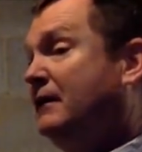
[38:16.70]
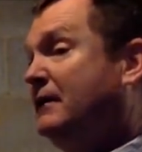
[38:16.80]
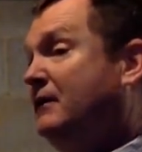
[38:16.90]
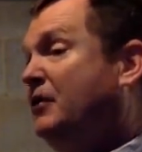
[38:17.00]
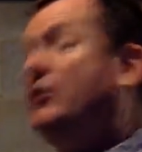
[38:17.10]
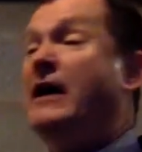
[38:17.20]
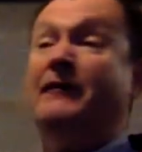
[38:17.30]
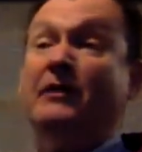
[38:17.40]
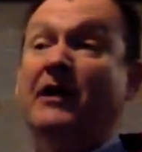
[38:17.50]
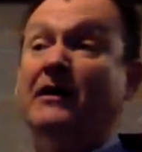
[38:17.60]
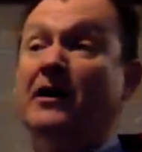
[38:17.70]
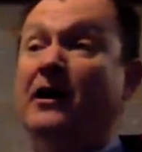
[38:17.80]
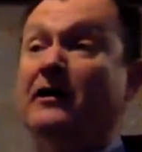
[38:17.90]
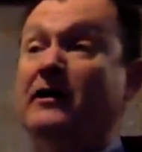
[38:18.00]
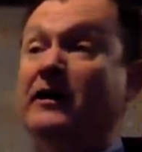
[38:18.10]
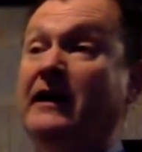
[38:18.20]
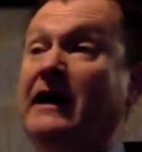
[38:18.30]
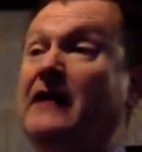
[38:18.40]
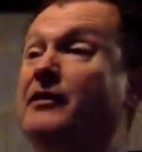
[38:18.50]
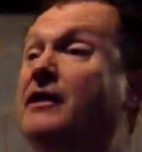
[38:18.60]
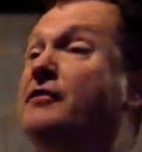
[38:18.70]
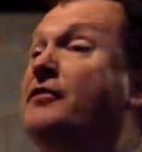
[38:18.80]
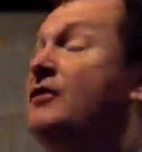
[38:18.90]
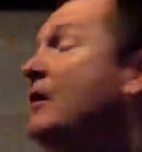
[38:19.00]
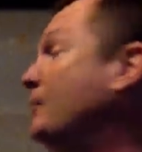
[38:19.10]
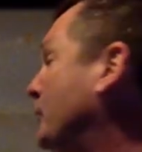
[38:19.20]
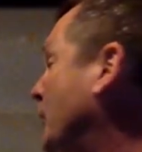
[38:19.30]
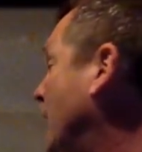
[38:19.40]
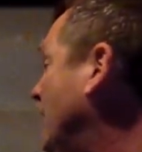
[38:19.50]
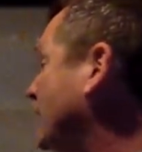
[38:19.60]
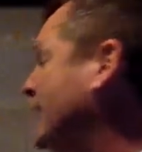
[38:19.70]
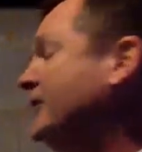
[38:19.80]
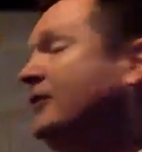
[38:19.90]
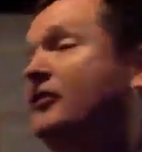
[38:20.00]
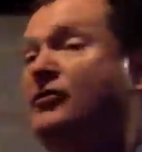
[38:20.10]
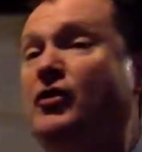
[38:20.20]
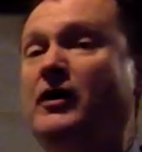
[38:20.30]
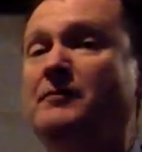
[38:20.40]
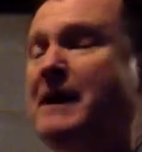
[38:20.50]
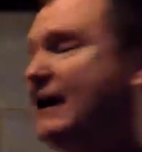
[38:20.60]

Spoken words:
you could have a deadlock even if some processes could make